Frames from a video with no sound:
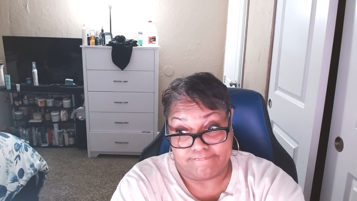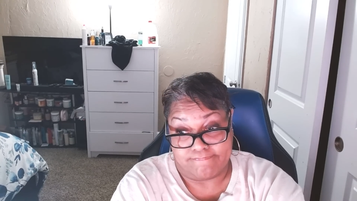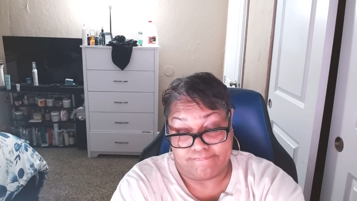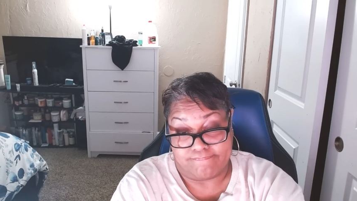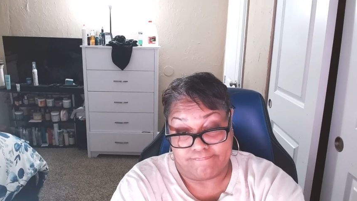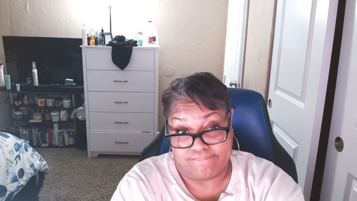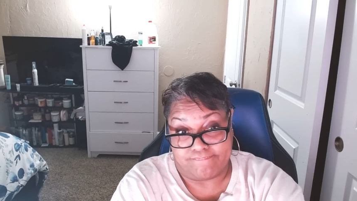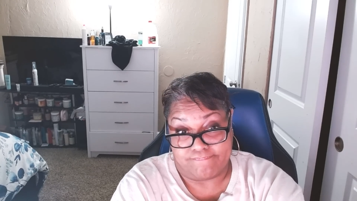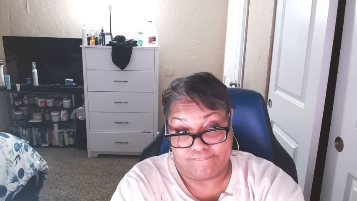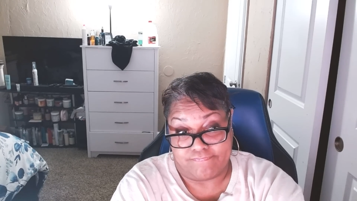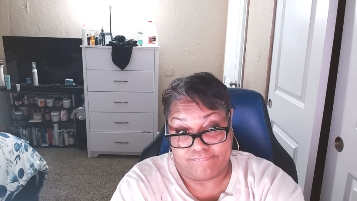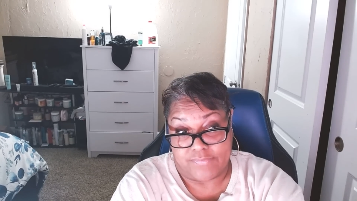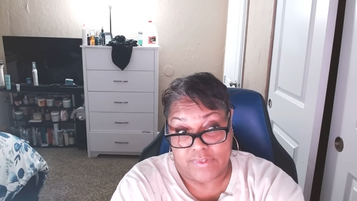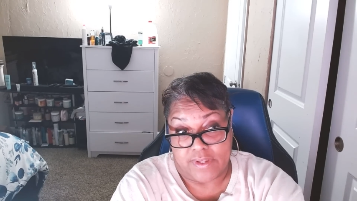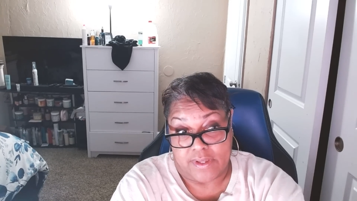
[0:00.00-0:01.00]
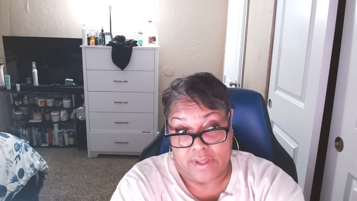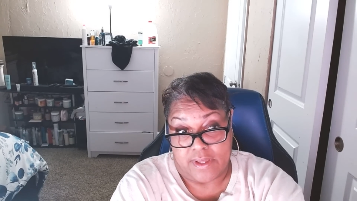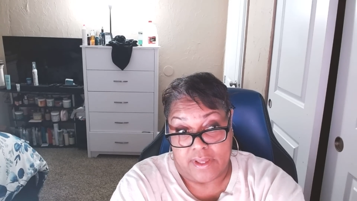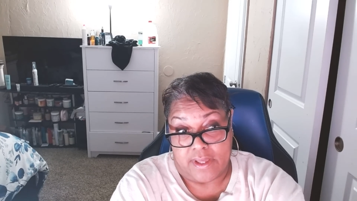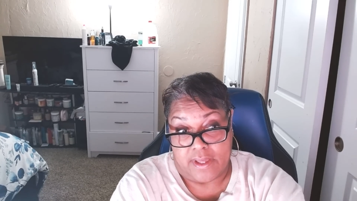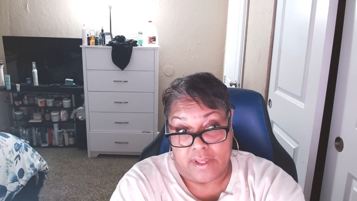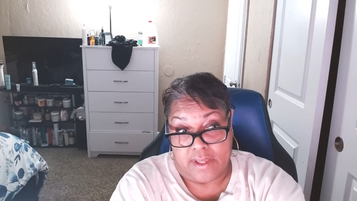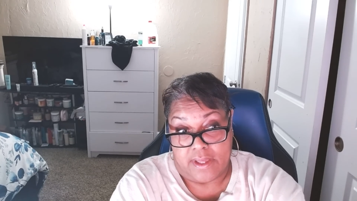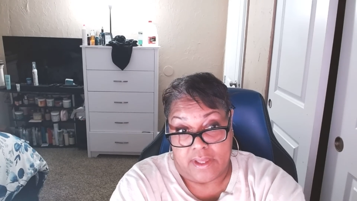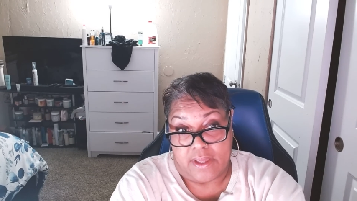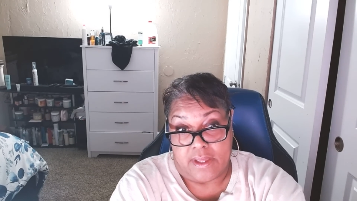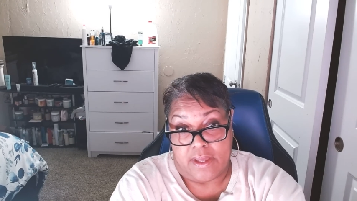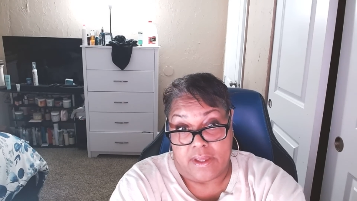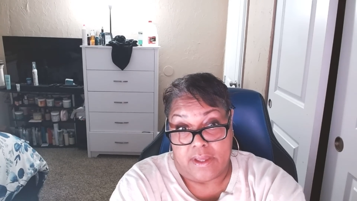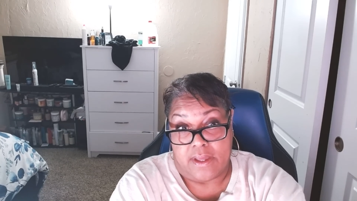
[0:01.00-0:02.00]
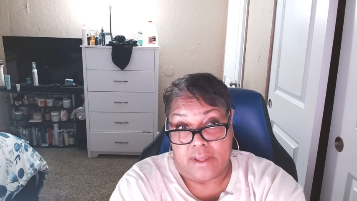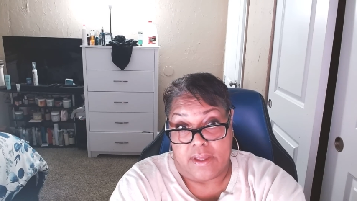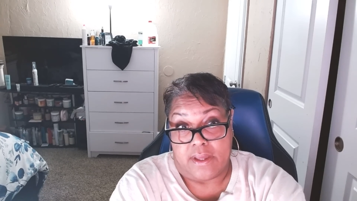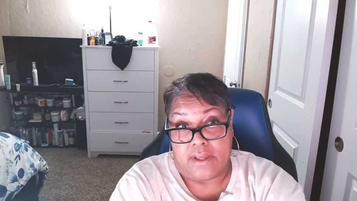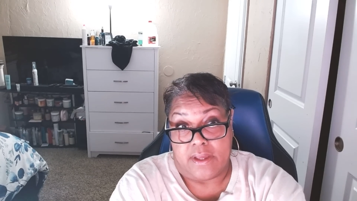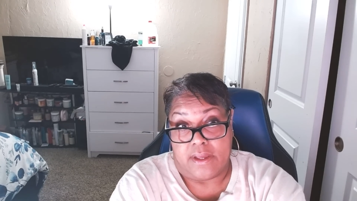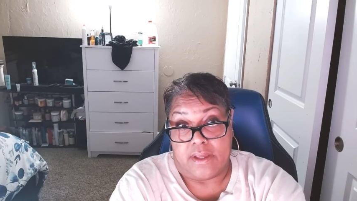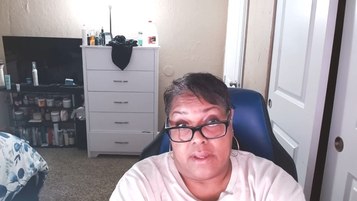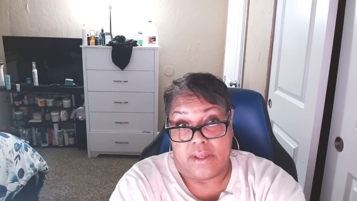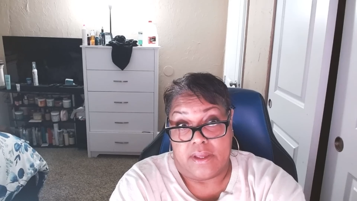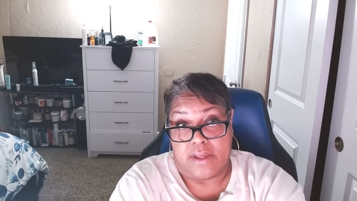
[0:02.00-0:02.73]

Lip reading: No one is speaking in this clip.